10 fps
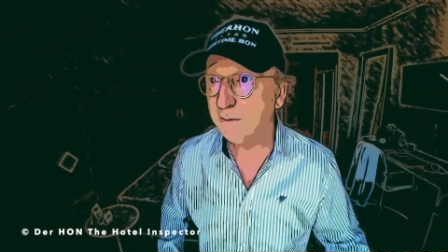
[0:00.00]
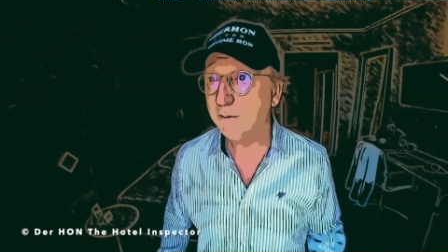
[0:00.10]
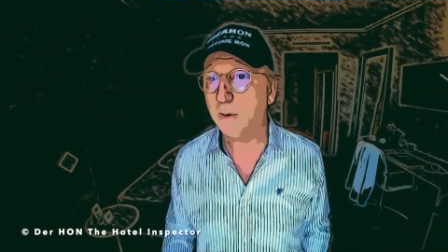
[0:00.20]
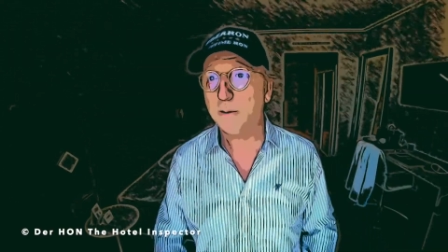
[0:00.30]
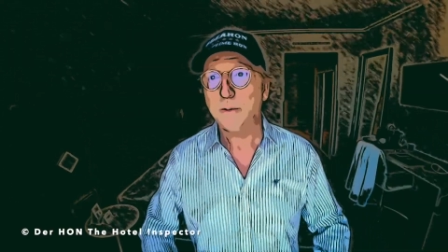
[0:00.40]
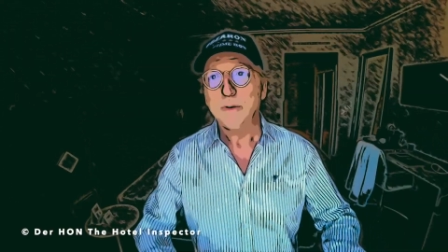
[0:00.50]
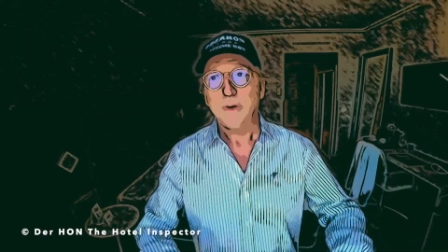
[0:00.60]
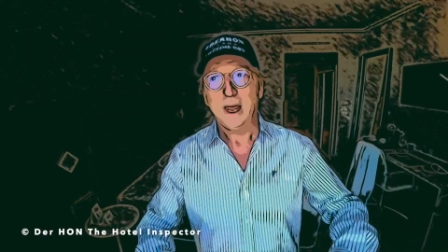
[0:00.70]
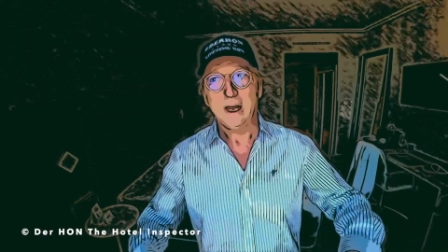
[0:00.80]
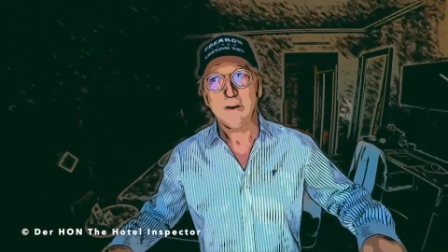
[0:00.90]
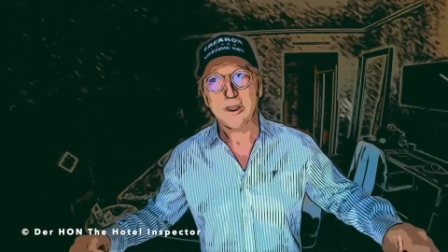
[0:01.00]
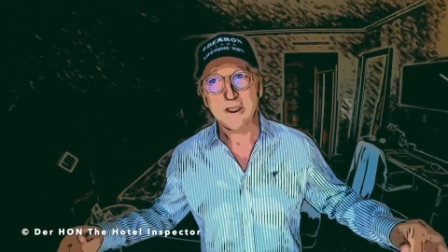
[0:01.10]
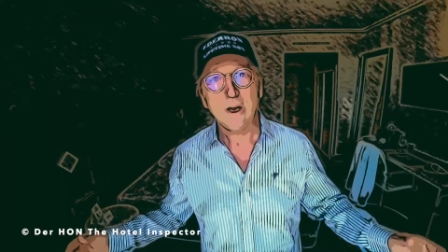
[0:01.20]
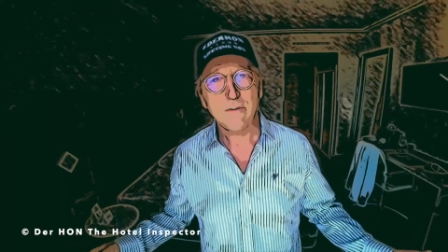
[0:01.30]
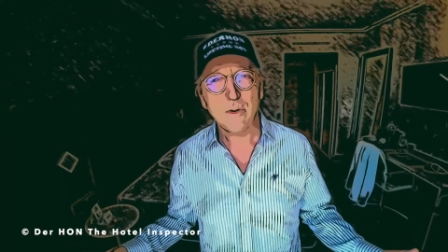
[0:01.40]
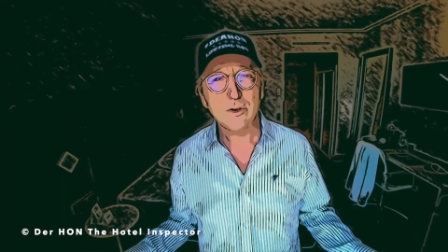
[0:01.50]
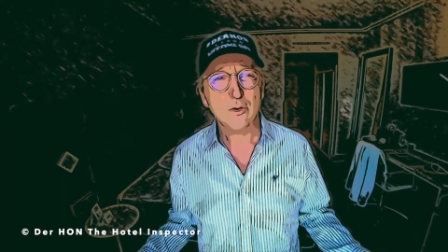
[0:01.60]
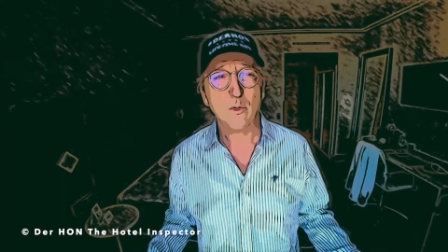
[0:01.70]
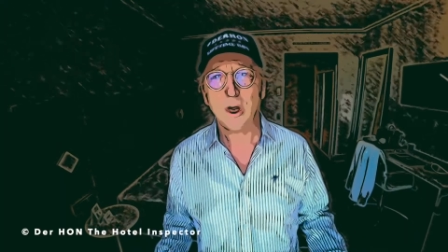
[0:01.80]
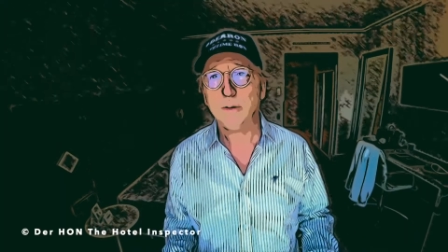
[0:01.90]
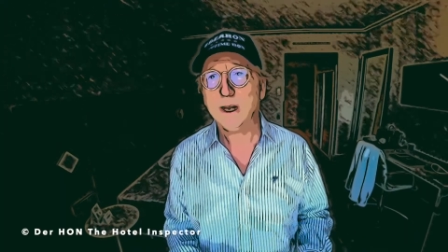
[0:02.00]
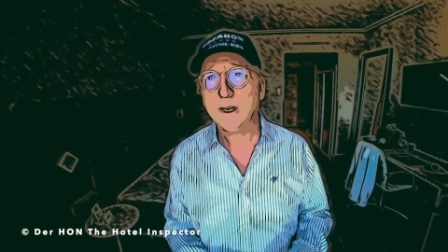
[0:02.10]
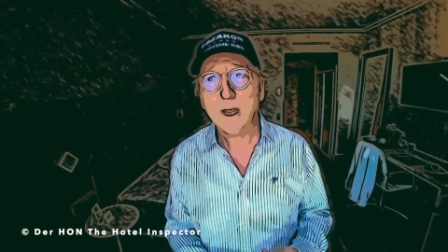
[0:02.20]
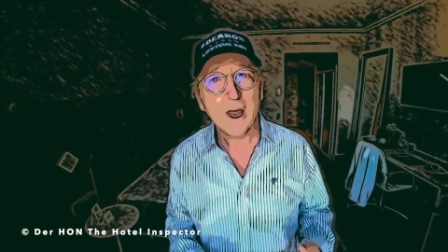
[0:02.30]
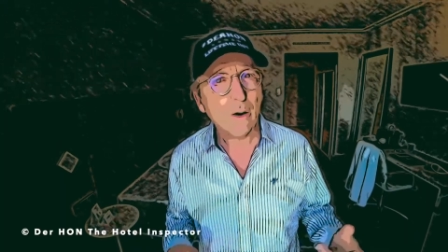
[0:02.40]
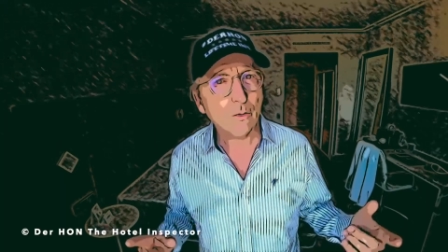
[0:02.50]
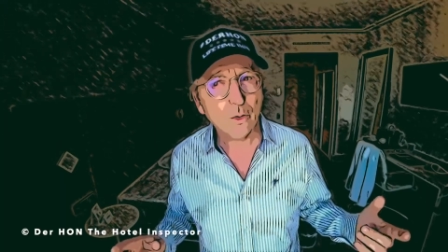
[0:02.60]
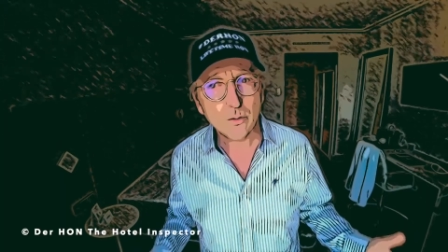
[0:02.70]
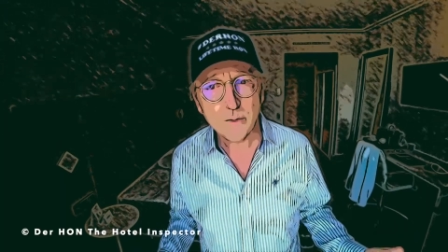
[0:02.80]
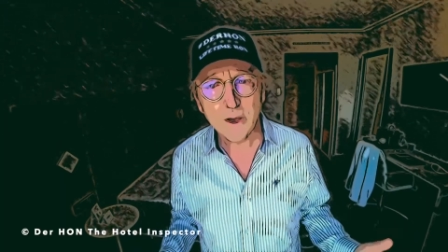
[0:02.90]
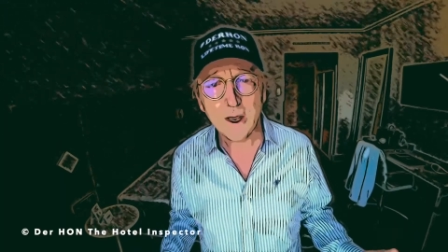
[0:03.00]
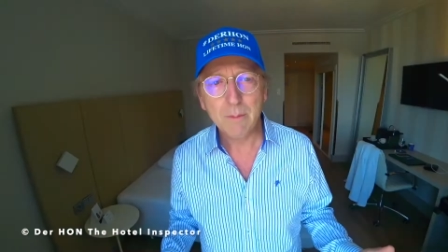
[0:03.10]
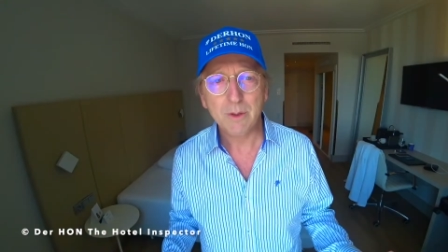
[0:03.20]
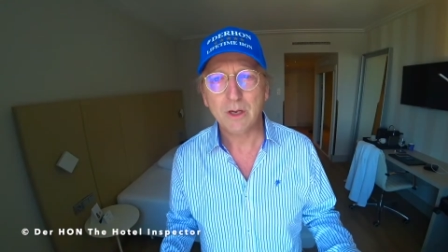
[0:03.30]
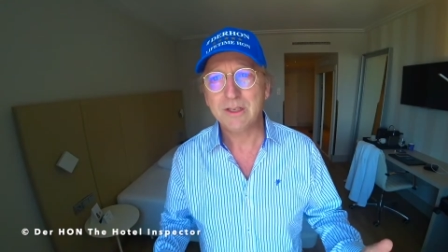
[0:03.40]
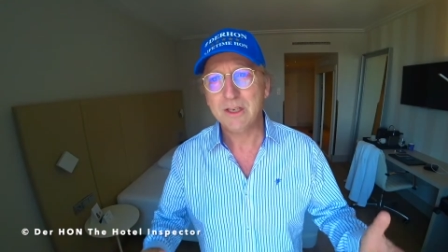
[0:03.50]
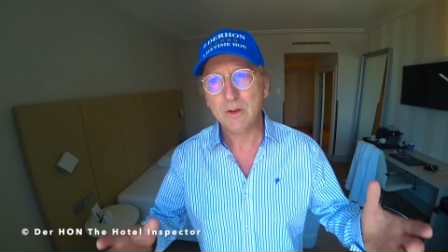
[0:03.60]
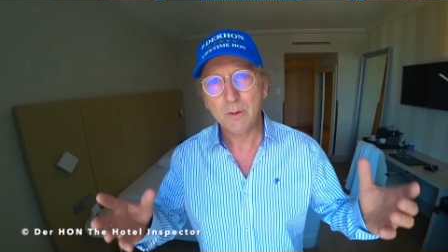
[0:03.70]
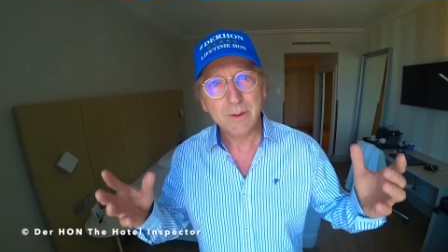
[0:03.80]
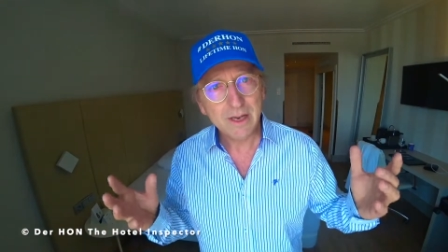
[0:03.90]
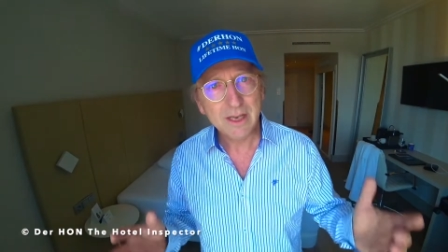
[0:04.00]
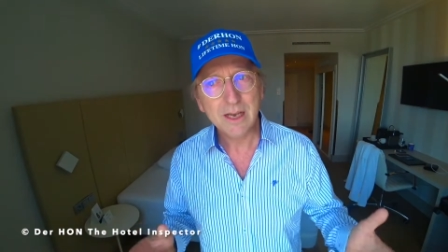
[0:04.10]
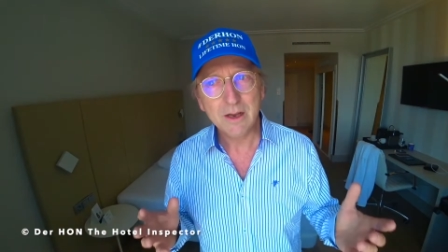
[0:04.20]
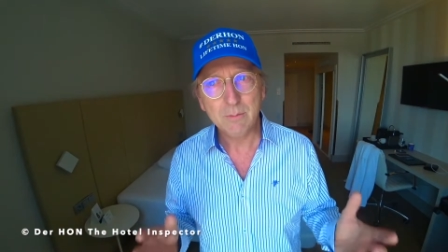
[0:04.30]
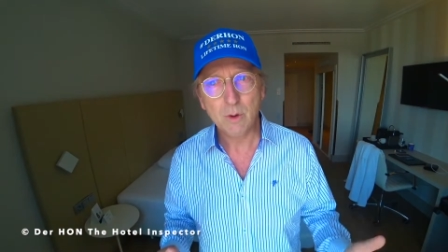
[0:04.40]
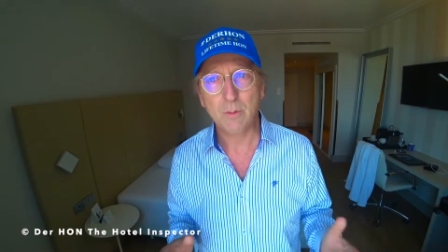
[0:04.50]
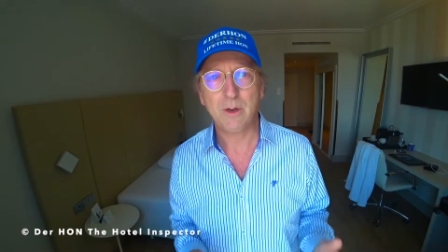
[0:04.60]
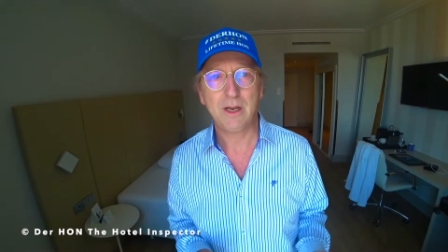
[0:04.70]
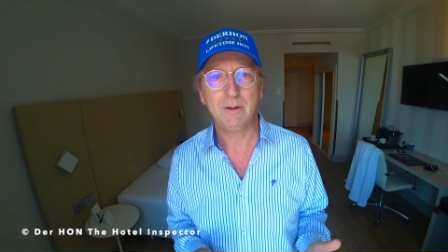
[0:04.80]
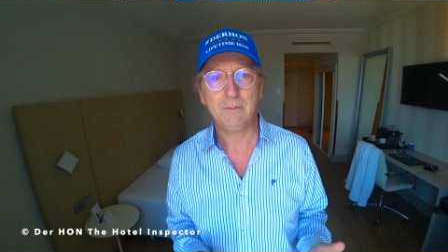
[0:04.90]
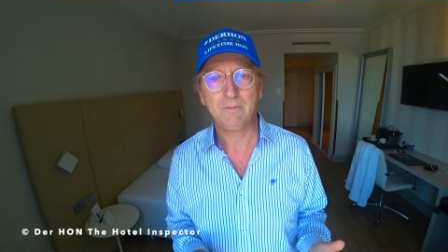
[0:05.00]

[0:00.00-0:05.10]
problems for allergy sufferers throughout the entire room because it's not being cleaned properly.